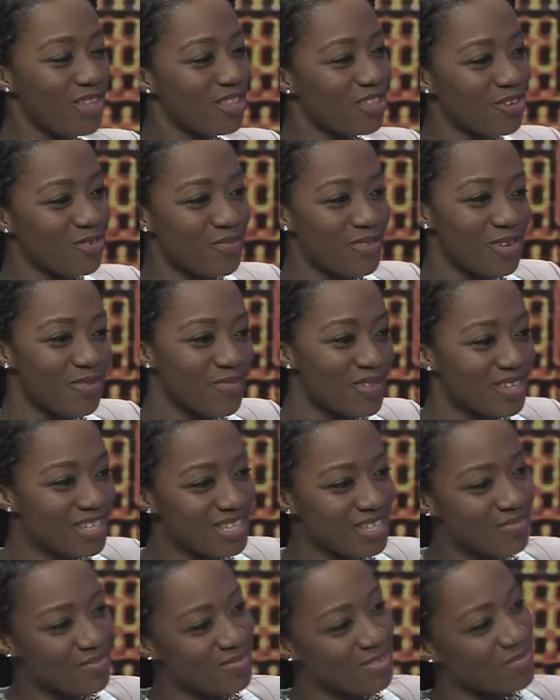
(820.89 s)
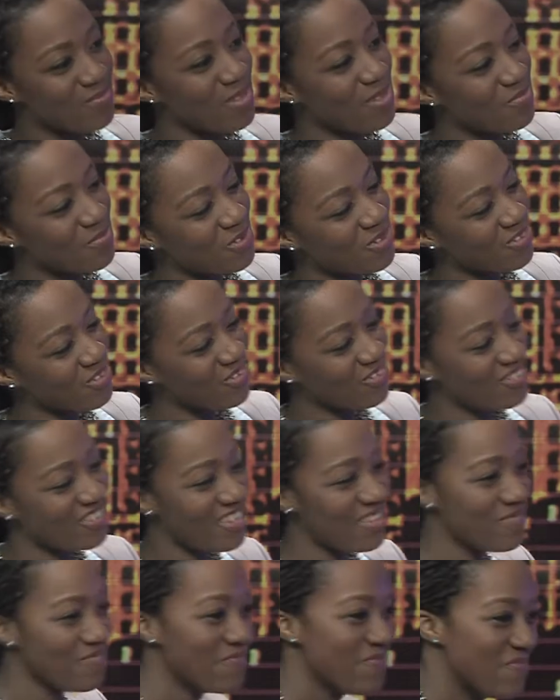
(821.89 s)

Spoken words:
a little bit about some of the people on your team.